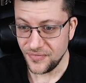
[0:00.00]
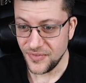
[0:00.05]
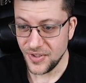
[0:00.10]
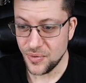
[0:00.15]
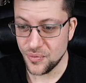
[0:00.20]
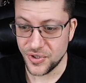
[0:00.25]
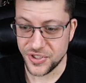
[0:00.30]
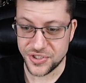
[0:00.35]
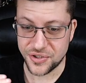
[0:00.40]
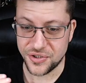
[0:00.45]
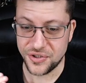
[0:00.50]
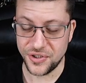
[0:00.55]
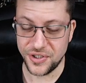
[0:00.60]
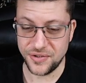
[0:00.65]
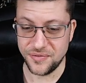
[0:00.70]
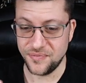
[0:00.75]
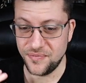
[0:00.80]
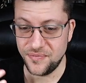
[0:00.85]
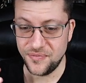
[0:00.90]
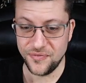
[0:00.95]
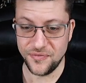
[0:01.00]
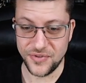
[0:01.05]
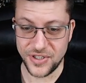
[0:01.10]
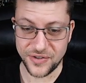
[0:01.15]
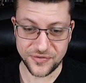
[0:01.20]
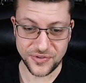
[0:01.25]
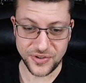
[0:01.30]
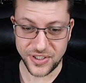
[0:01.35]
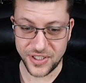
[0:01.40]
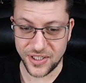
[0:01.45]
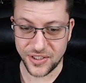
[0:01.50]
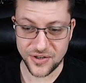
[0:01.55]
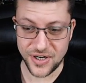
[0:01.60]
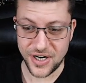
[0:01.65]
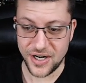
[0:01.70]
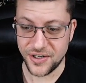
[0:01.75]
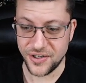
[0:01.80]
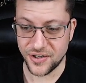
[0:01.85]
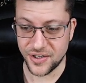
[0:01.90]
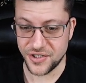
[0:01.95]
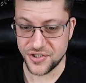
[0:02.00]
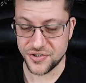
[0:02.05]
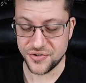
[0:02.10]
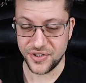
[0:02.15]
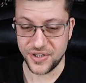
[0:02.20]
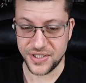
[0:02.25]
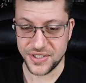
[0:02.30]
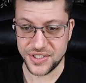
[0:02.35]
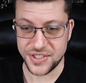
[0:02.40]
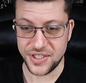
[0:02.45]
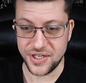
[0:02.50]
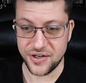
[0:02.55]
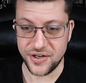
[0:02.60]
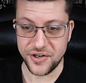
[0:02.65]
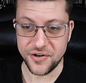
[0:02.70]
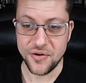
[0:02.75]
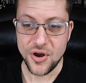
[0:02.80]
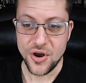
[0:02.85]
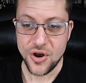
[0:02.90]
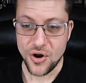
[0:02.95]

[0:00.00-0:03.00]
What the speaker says: which could definitely color how you're going to treat this scenario.